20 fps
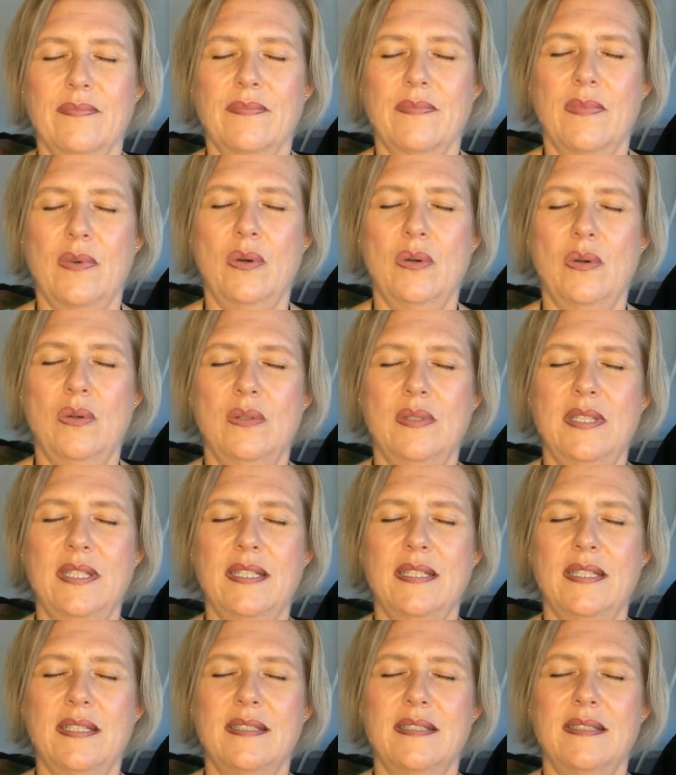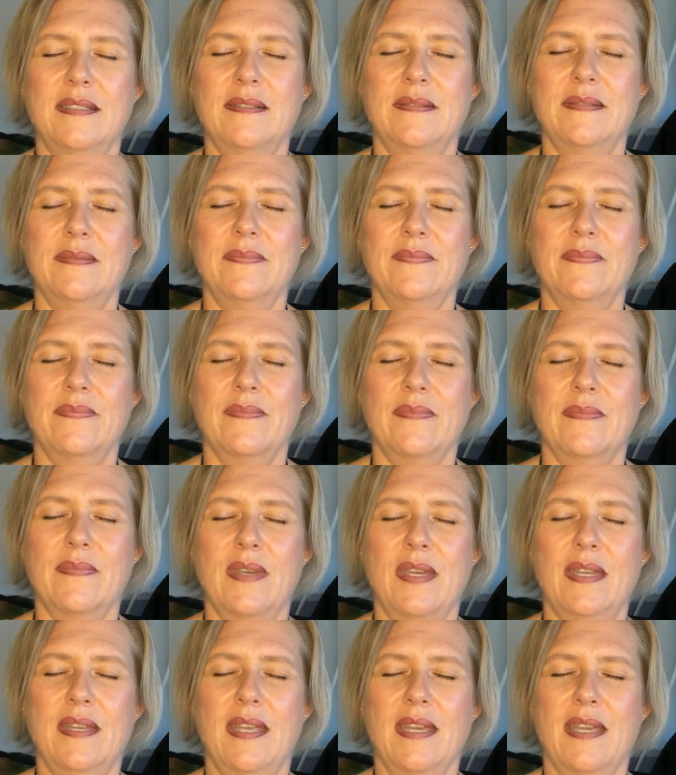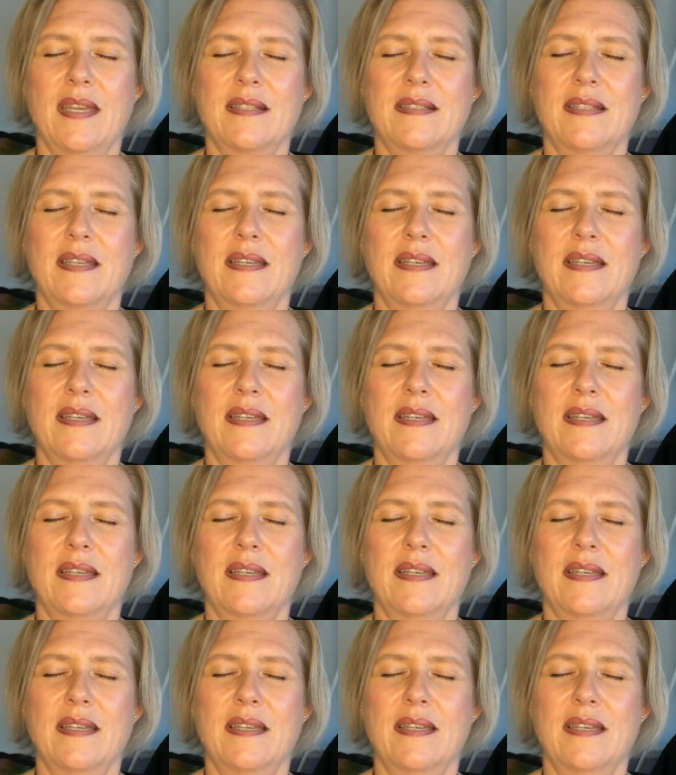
Hold it and exhale.